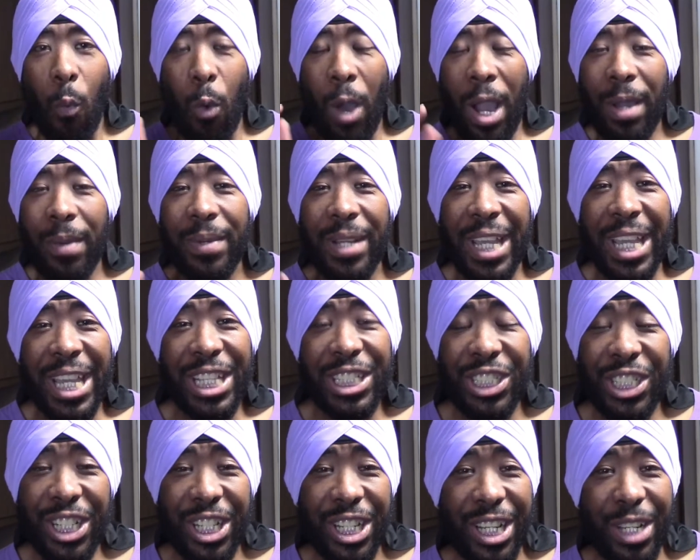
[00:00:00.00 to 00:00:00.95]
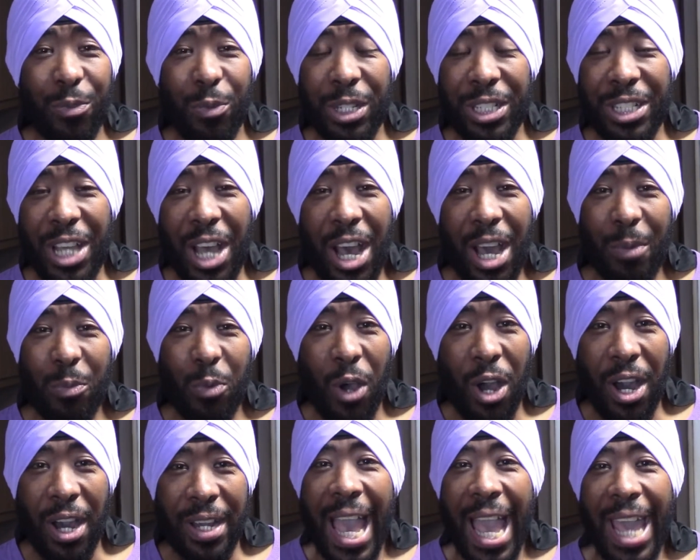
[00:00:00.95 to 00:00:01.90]
Welcome to Easy Cooking with
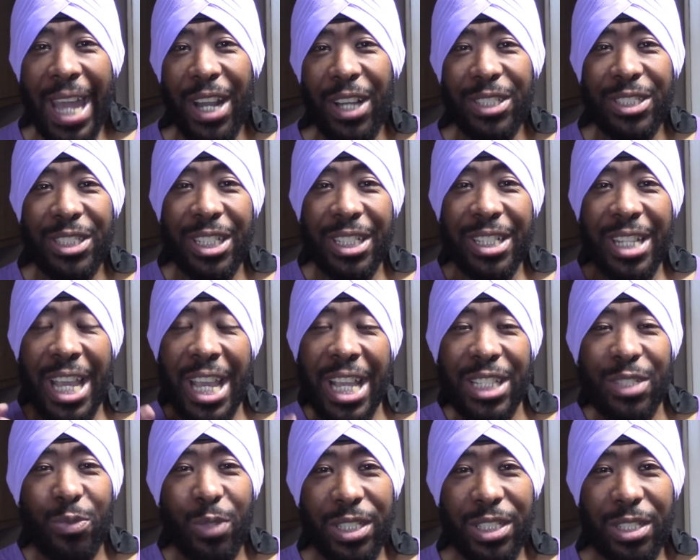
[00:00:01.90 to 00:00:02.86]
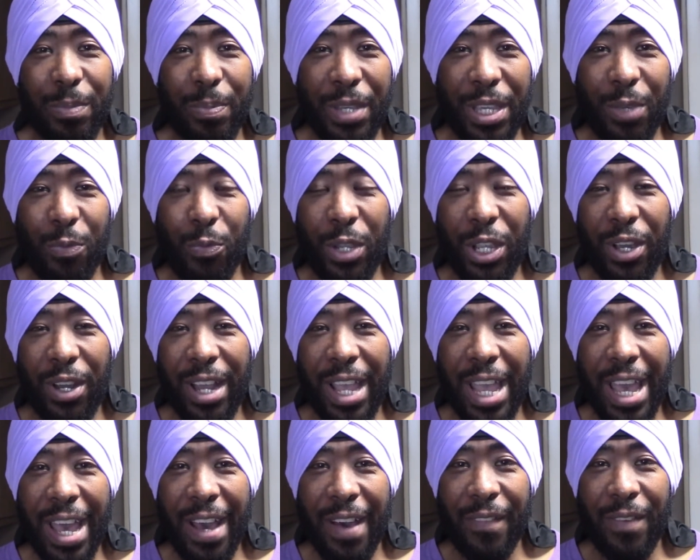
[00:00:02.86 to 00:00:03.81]
JUAN. And on today's recipe, we're going to
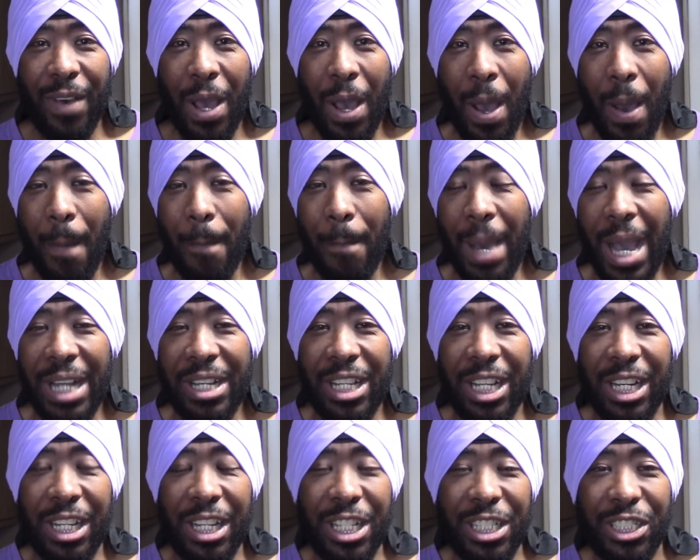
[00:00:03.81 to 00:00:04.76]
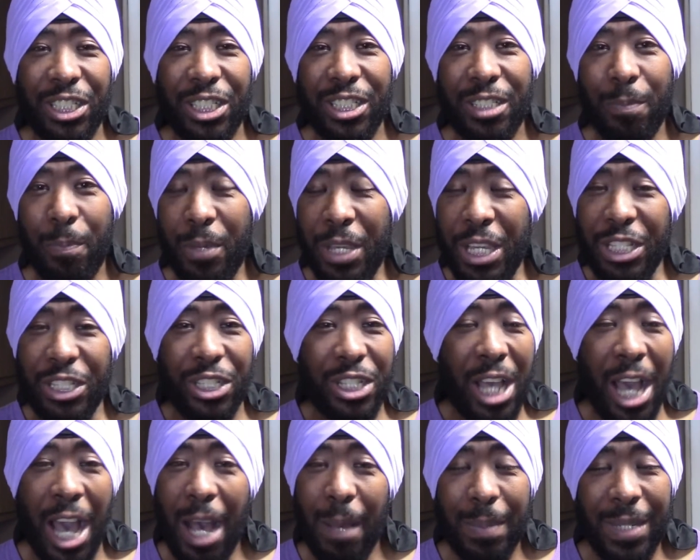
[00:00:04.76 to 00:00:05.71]
have my delicious peach
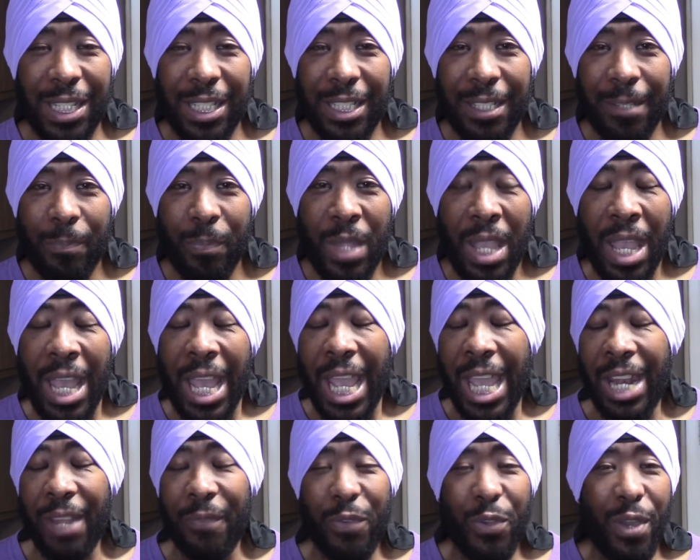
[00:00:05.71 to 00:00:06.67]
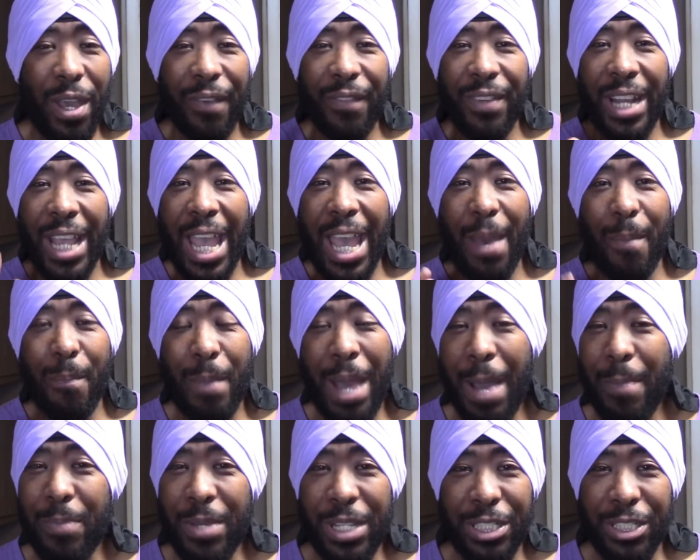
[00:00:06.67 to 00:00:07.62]
cobbler. And if you haven't had
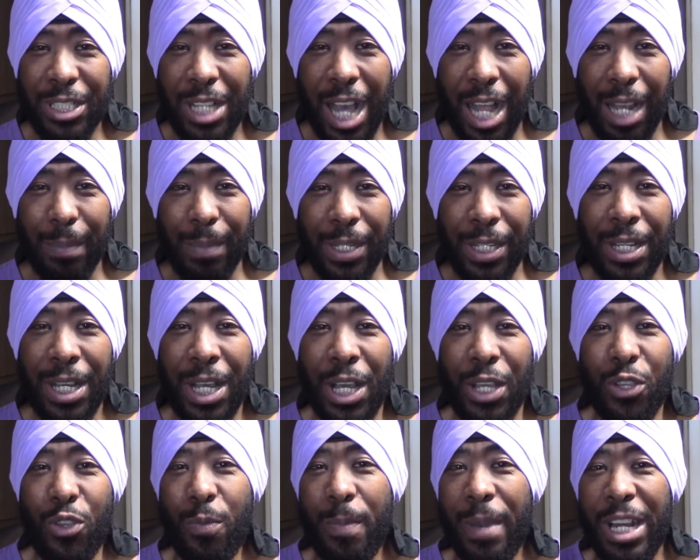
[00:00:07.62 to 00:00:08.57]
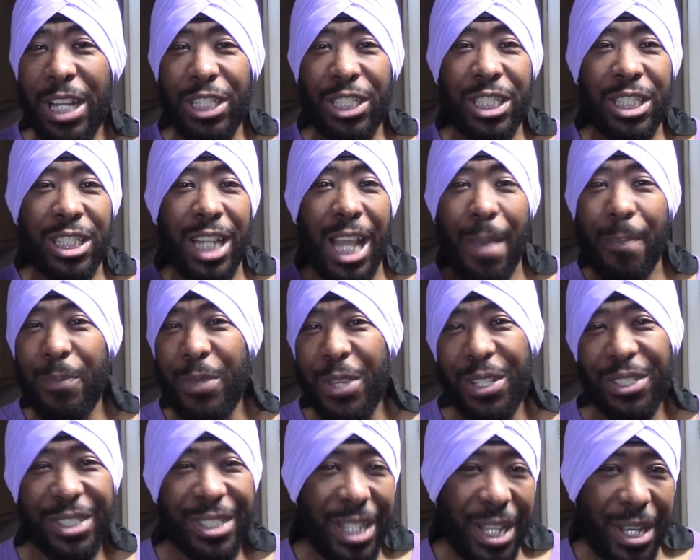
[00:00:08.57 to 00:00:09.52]
my peach cobbler, you better slap
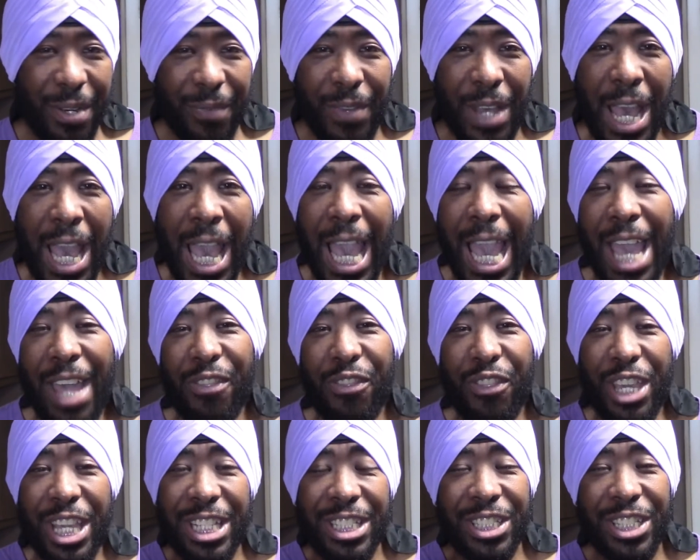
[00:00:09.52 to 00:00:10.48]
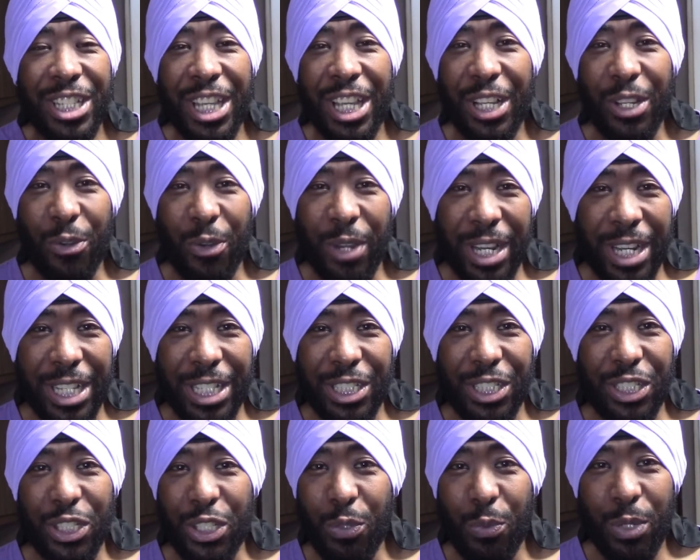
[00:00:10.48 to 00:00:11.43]
yourself. And these are the
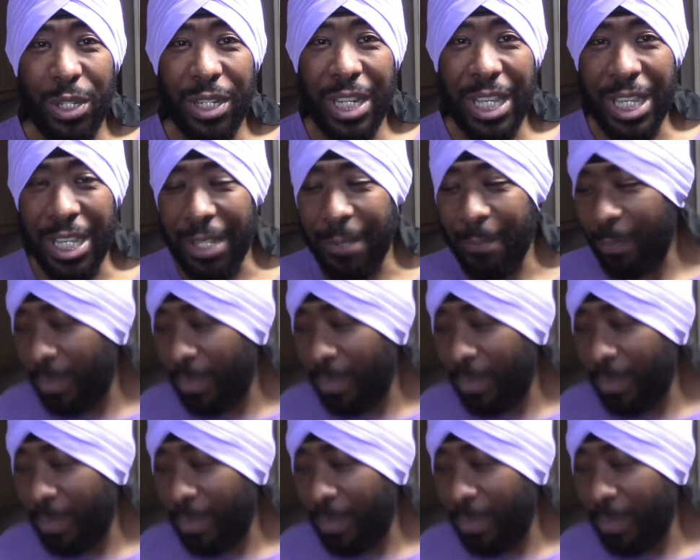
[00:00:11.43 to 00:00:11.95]
ingredients you will need.